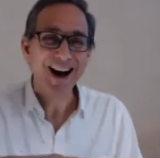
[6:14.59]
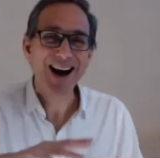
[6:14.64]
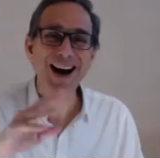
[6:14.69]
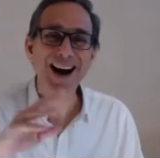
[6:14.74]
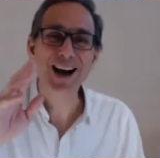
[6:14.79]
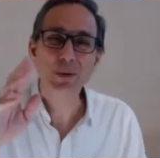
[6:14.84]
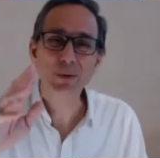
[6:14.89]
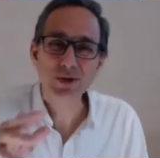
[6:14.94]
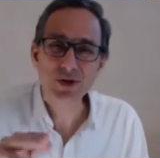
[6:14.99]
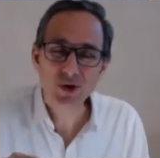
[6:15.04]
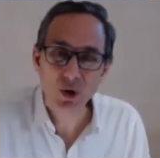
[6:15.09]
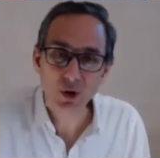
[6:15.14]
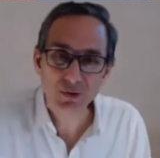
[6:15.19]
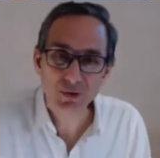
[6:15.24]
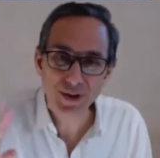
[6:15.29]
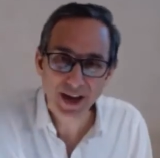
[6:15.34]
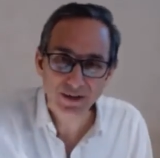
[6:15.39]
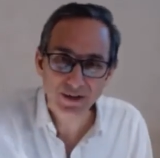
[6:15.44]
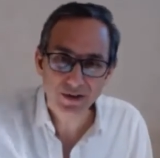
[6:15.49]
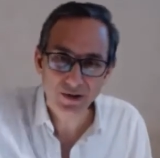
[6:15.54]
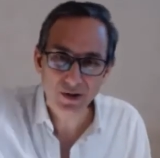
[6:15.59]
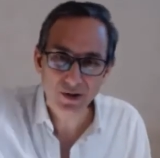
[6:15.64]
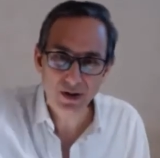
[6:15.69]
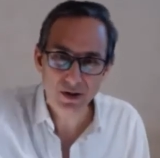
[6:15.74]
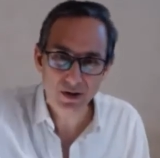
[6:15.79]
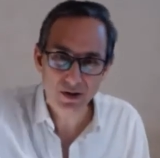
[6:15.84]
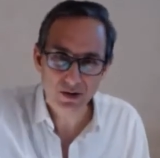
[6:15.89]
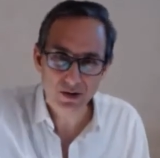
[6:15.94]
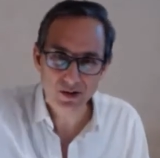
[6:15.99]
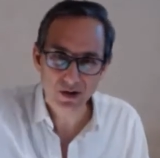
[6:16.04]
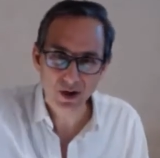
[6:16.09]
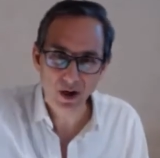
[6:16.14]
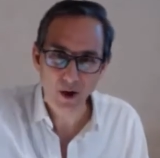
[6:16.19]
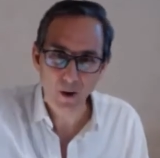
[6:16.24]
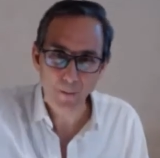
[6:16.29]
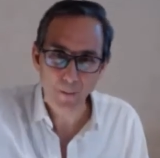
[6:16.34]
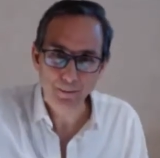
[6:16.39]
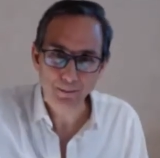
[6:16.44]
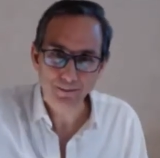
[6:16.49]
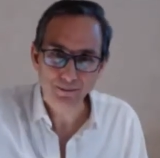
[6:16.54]
I was told that 30 years
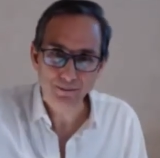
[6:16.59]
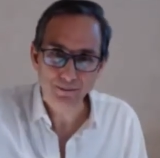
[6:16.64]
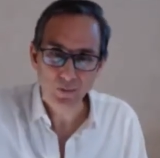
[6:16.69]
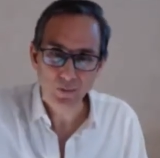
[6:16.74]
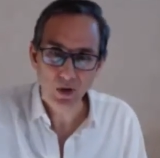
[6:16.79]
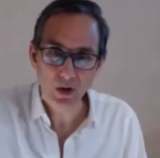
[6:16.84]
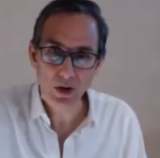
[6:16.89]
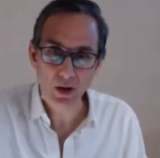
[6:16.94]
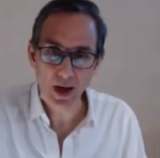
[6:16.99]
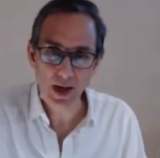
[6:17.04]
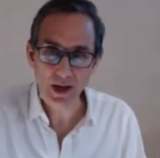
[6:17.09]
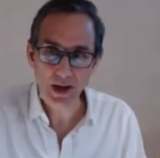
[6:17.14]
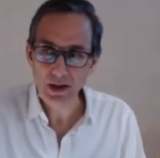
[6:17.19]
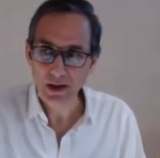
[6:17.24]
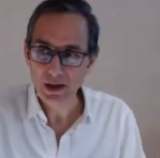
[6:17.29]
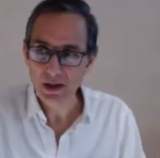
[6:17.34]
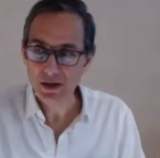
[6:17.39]
ago. Okay?